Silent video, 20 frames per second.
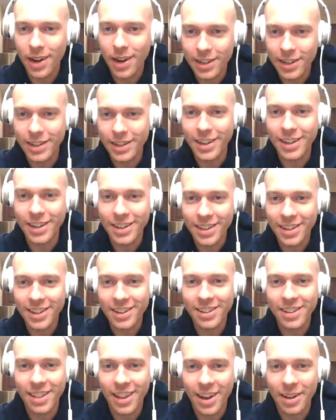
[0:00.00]
I need to get to the
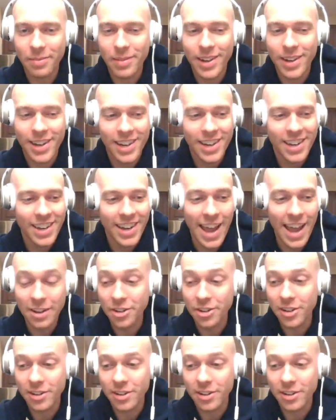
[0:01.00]
dish lab. And